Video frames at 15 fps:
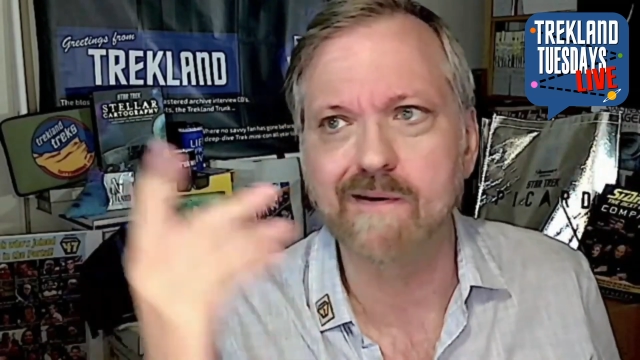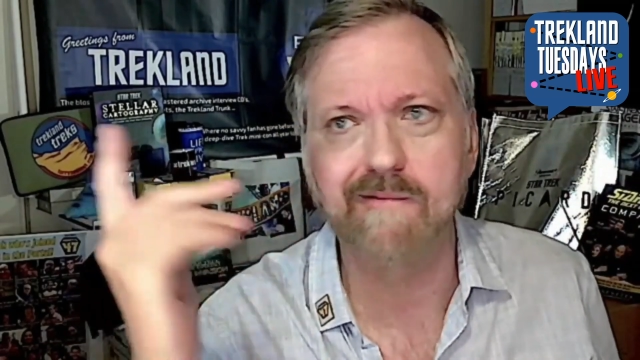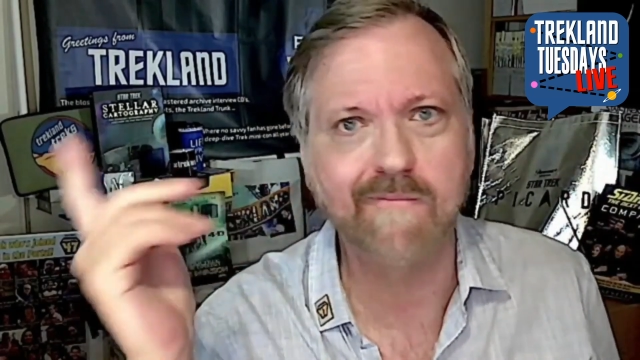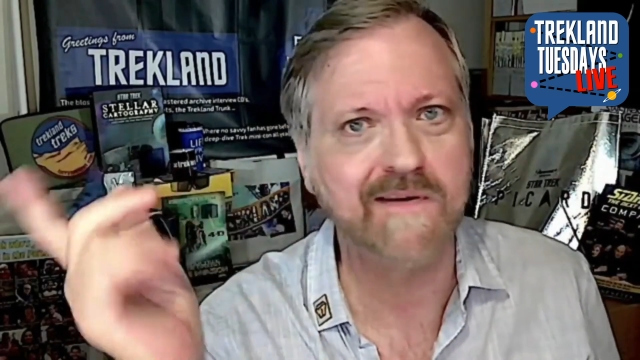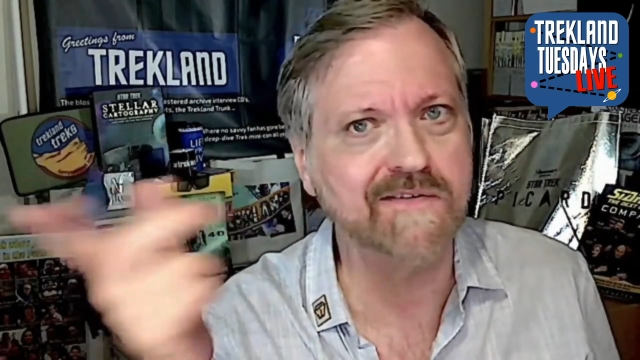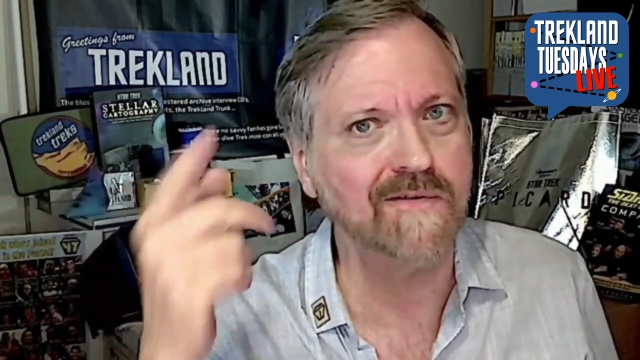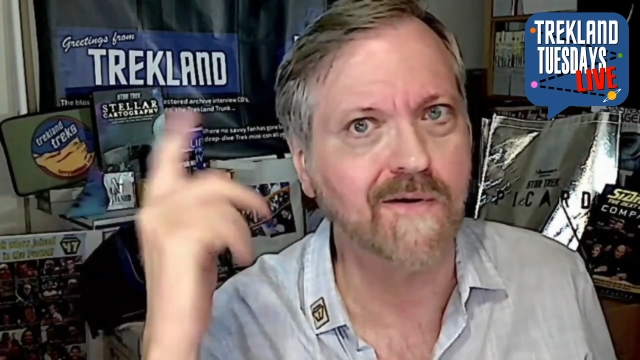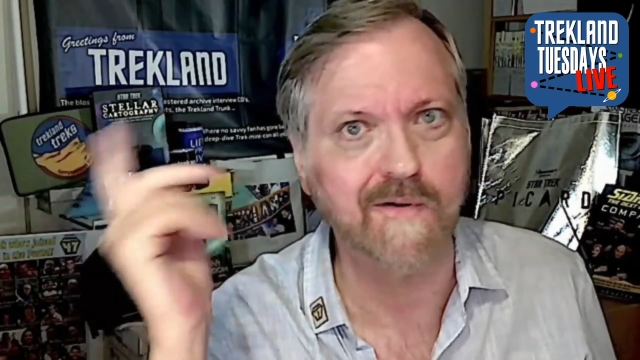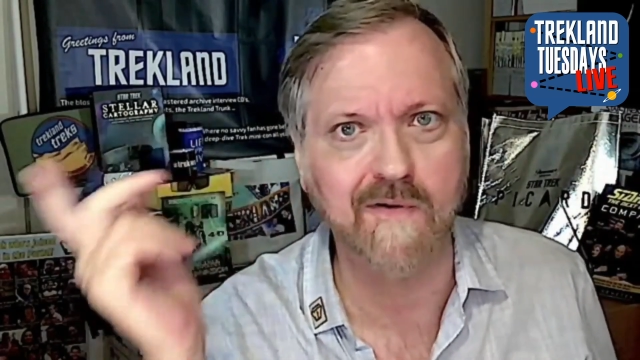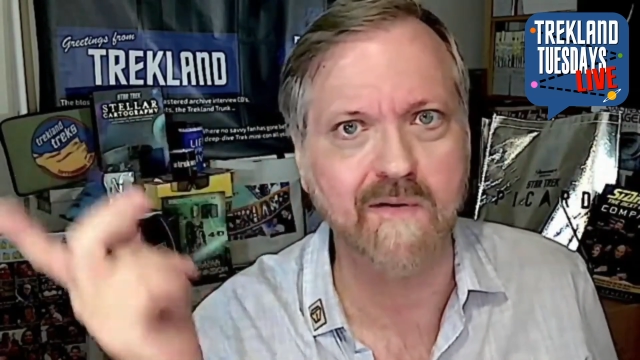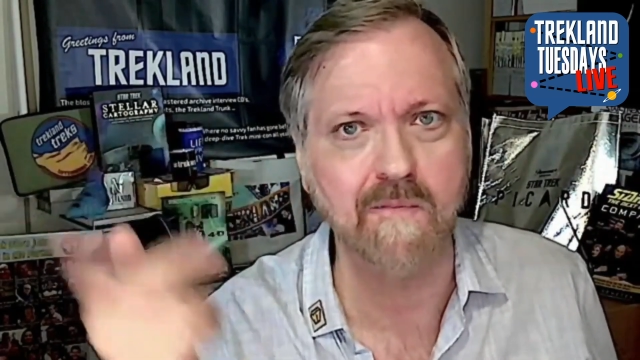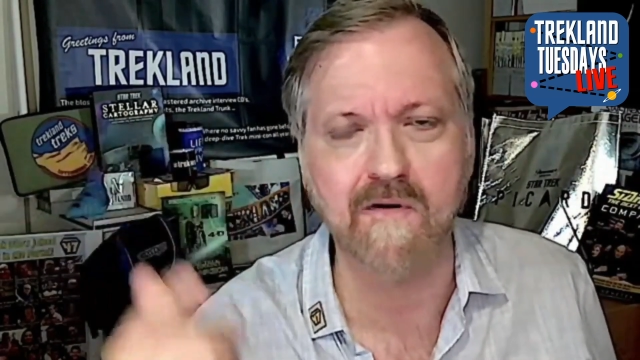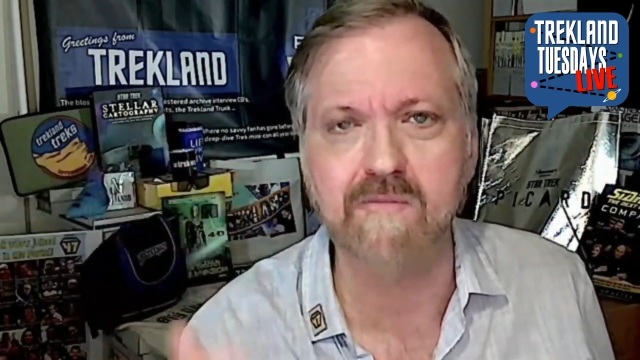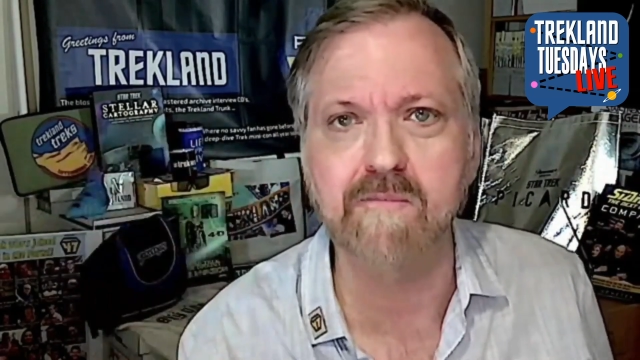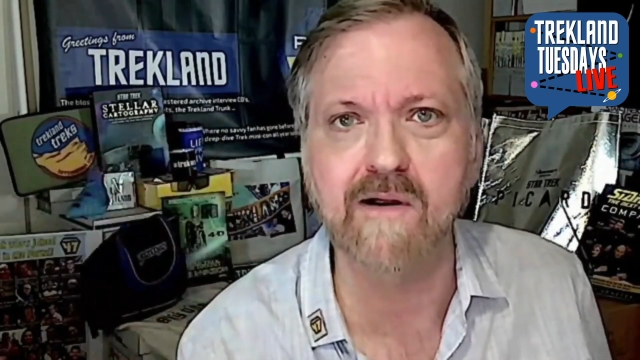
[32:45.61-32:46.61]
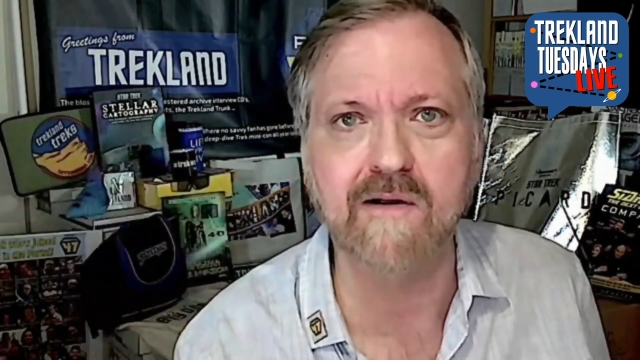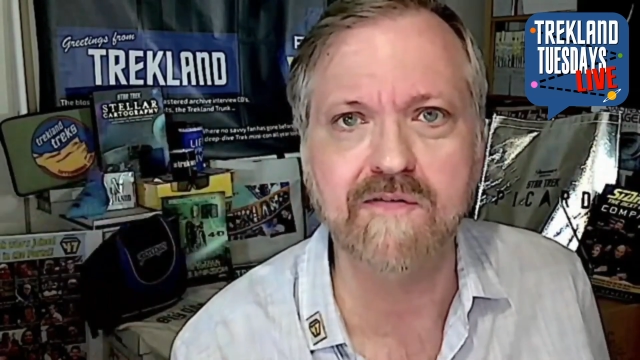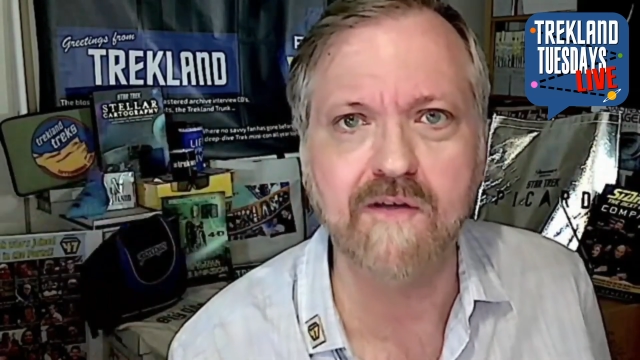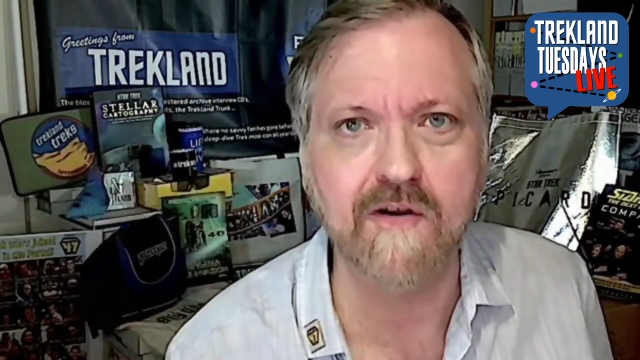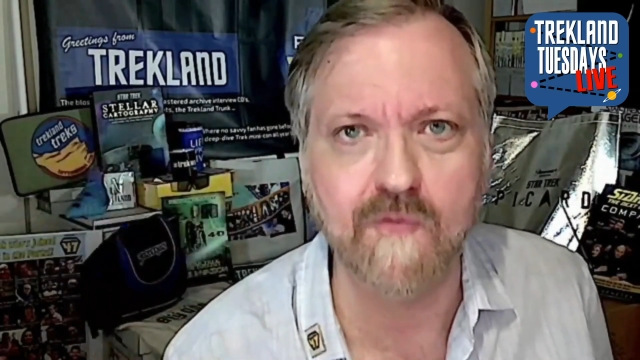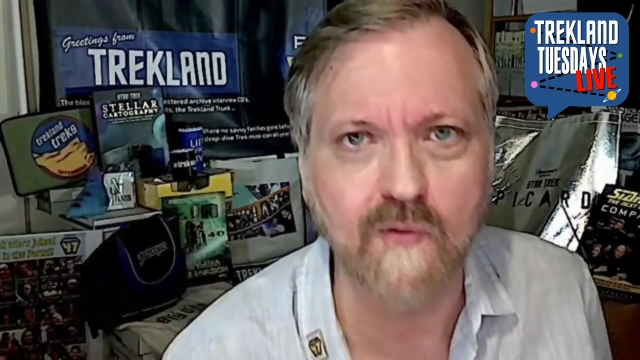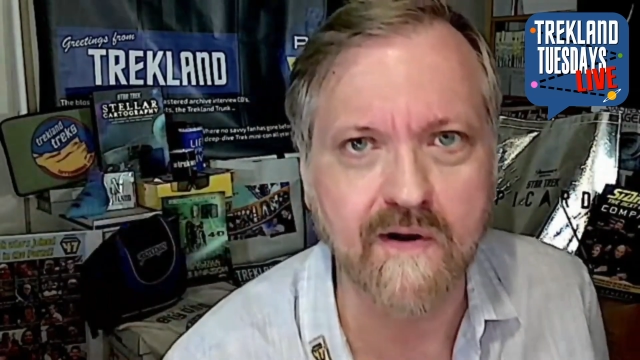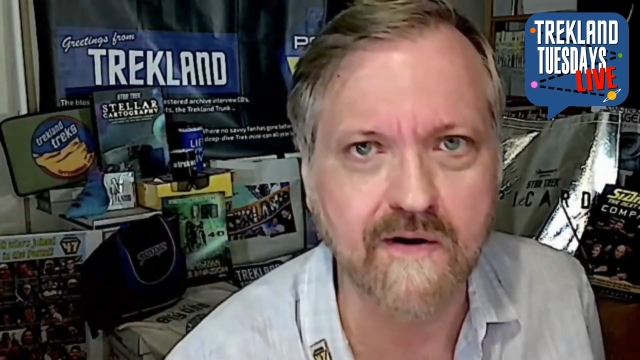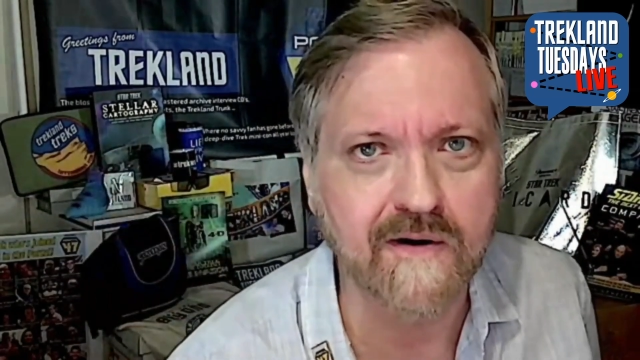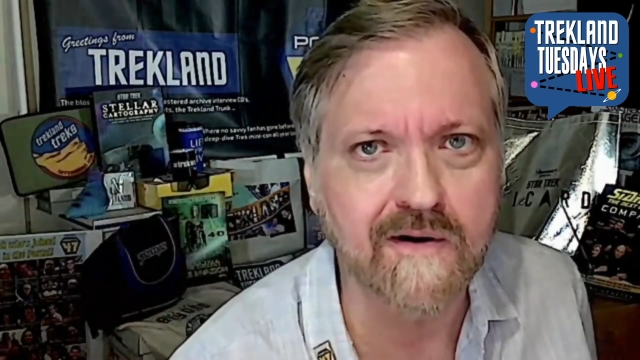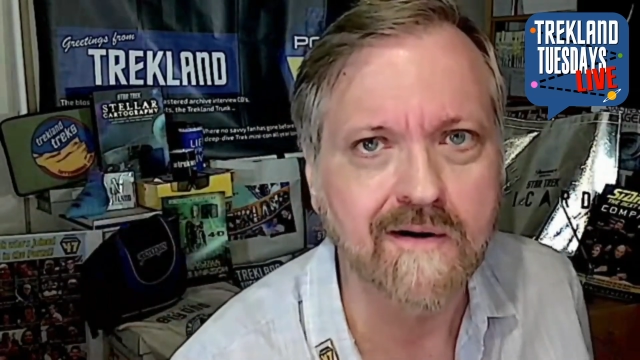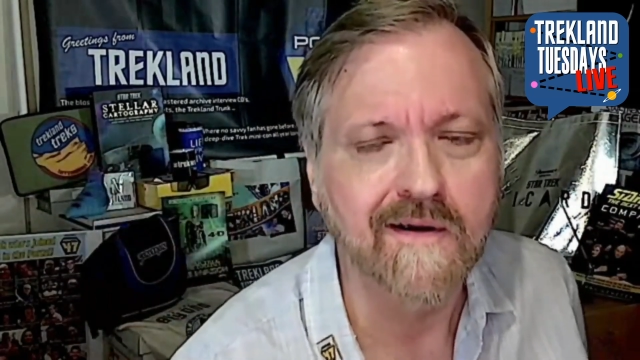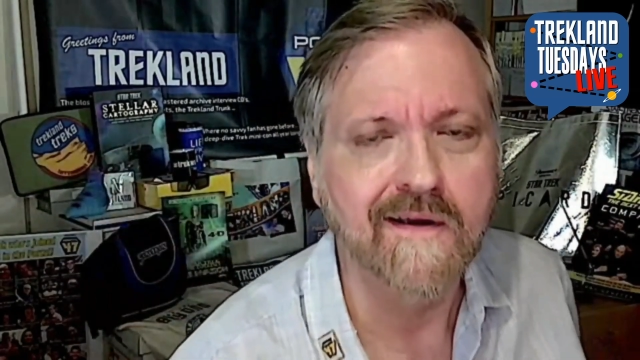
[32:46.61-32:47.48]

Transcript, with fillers: Mr. Early Bird Marathon Runner.